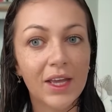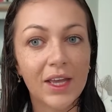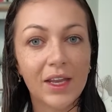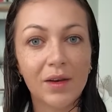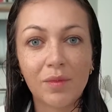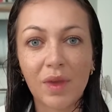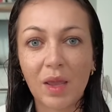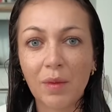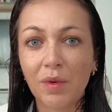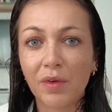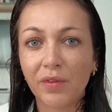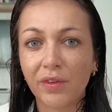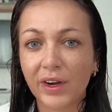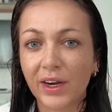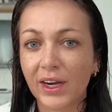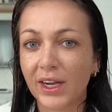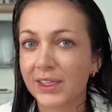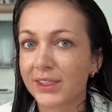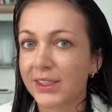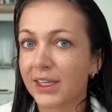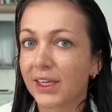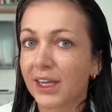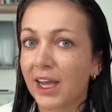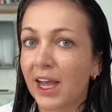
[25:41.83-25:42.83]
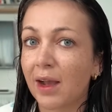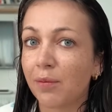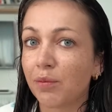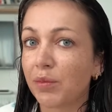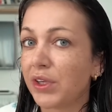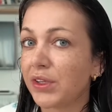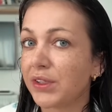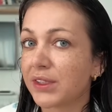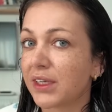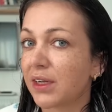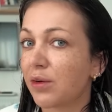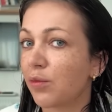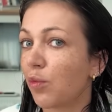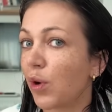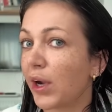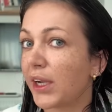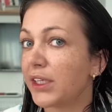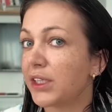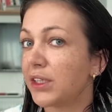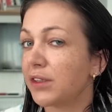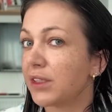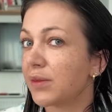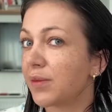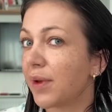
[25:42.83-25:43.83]
It made me realise like I'm using it way
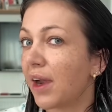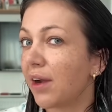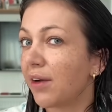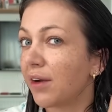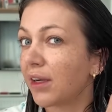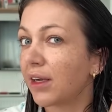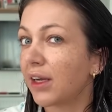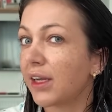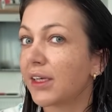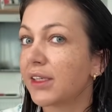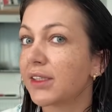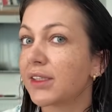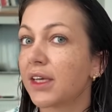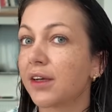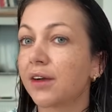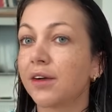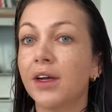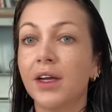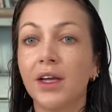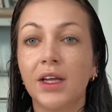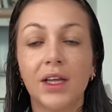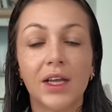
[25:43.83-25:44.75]
too sparingly, so